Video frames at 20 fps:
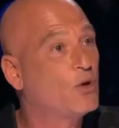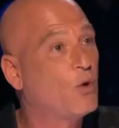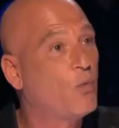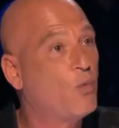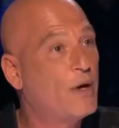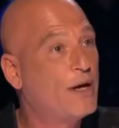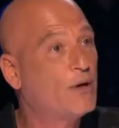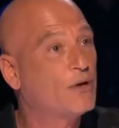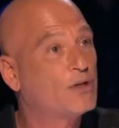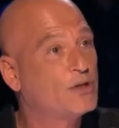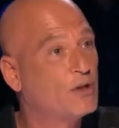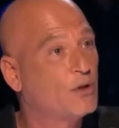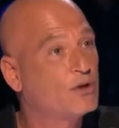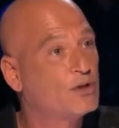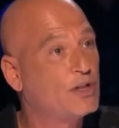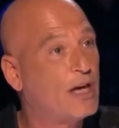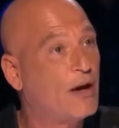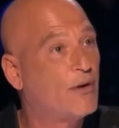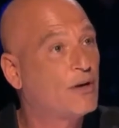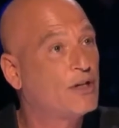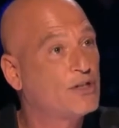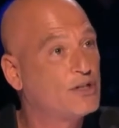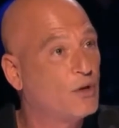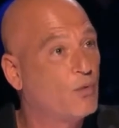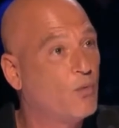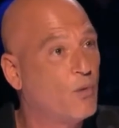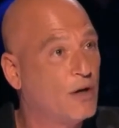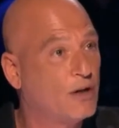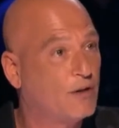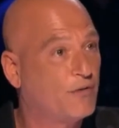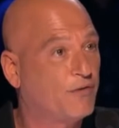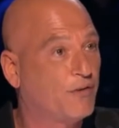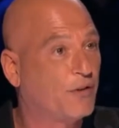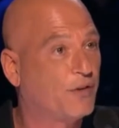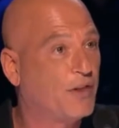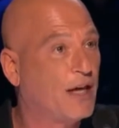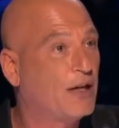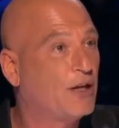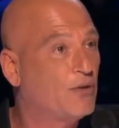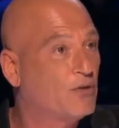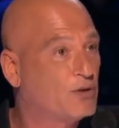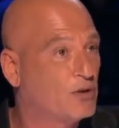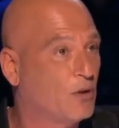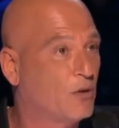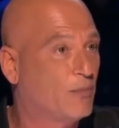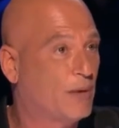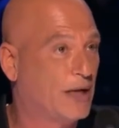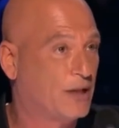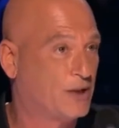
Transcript: so weird, so scary, so wonderful. Thank you so